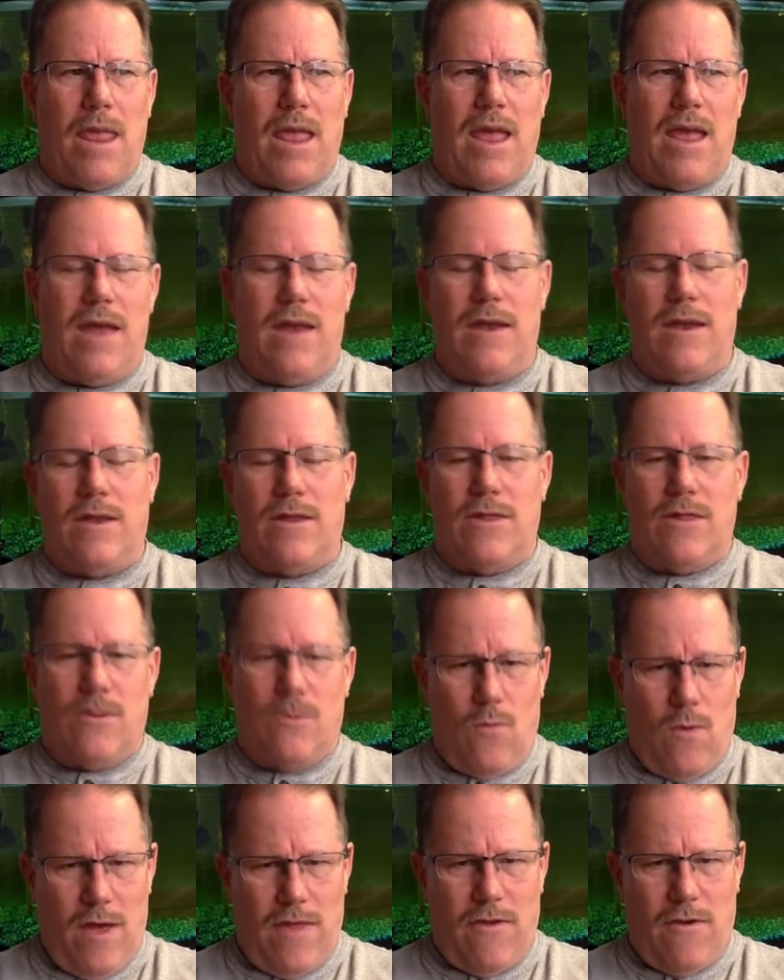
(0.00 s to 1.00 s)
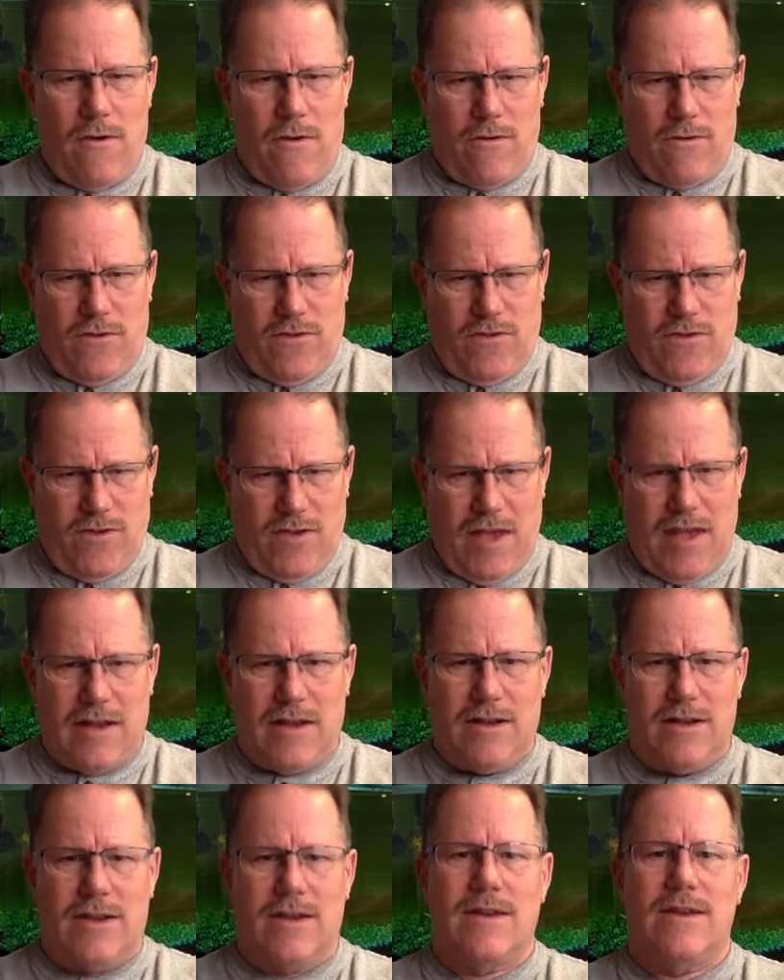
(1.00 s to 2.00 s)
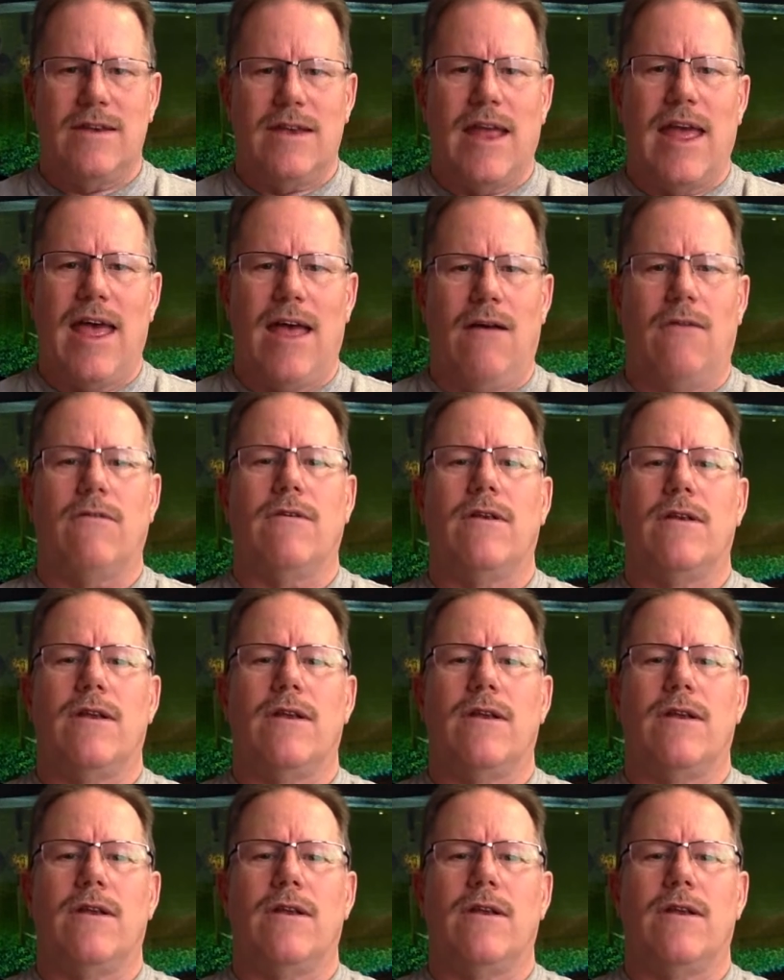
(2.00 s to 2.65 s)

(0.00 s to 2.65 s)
and the weather settled down.